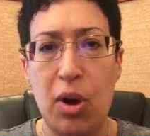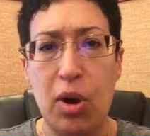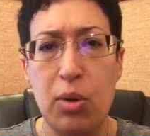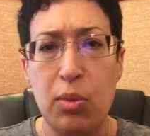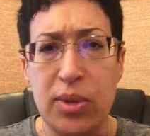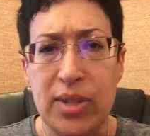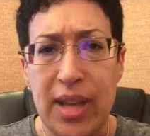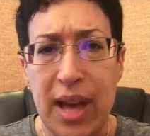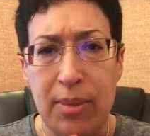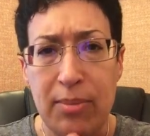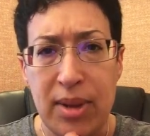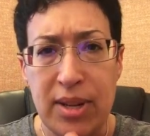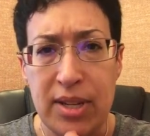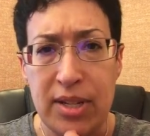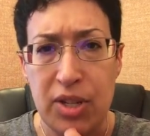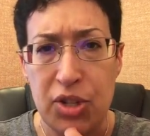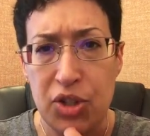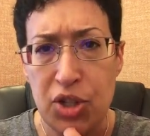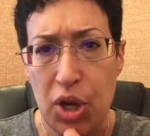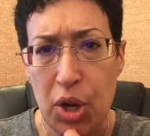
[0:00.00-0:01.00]
oh, was that meant
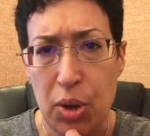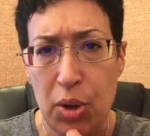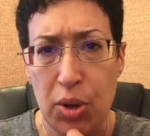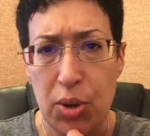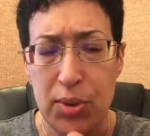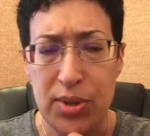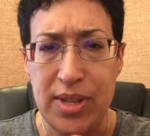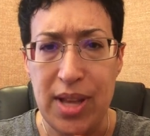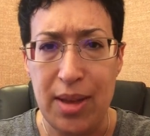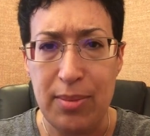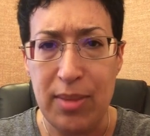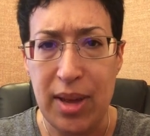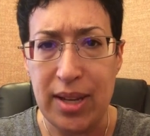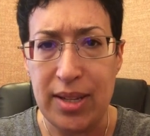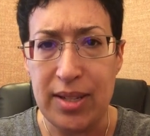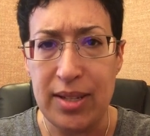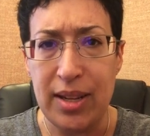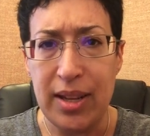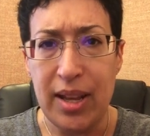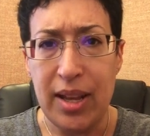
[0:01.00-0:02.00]
as a joke or was that
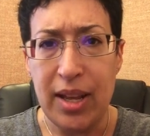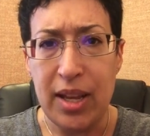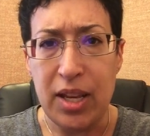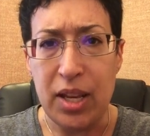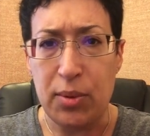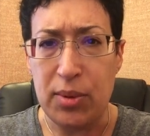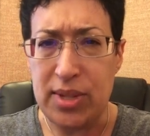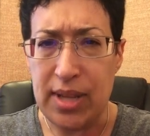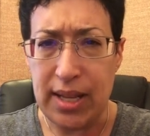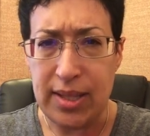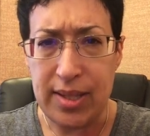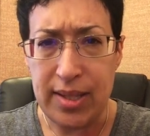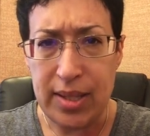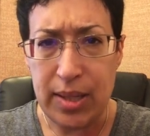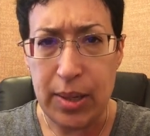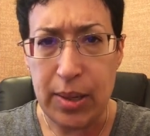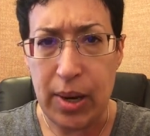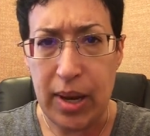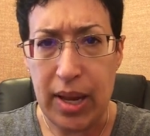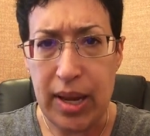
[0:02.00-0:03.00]
meant, was that
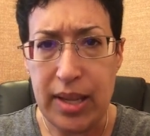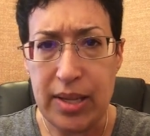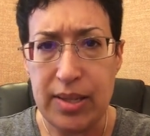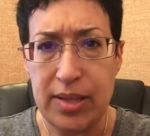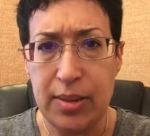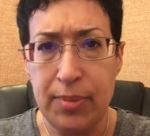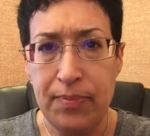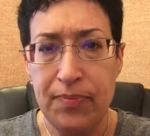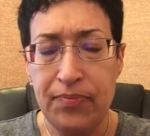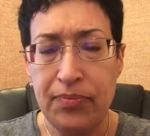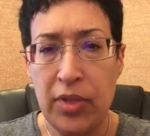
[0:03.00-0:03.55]
serious?